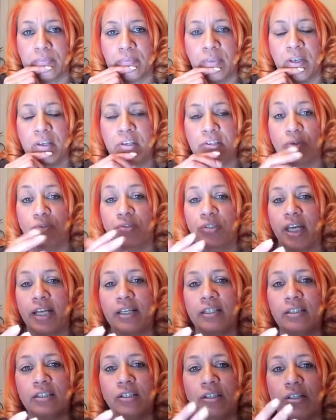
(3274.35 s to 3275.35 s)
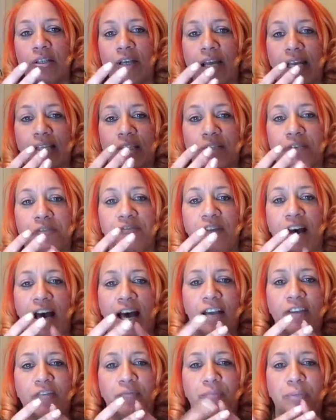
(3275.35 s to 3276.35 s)
So take a look at the
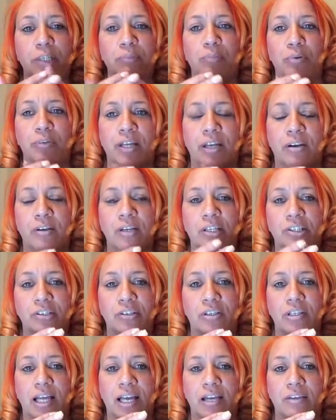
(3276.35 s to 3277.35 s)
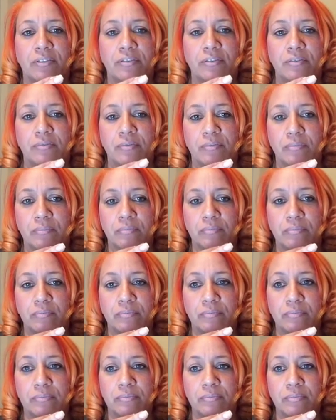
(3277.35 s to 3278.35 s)
5 people that are in your life.
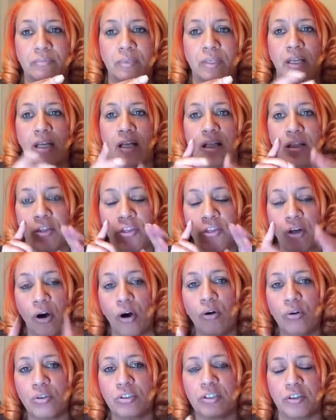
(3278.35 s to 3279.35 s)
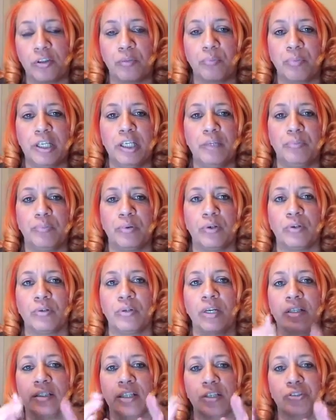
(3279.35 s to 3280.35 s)
Those are the people
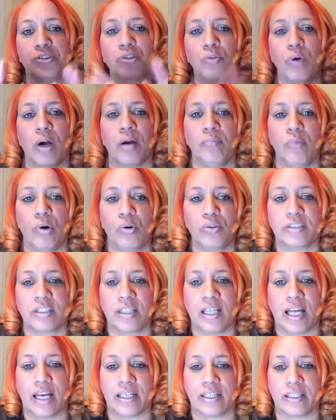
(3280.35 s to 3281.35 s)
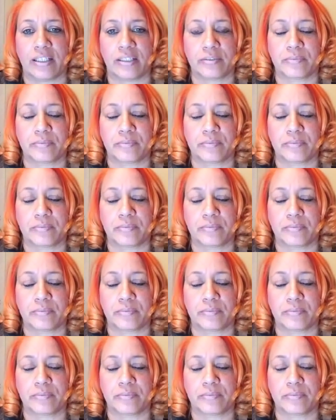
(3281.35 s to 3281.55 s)
that you are most like.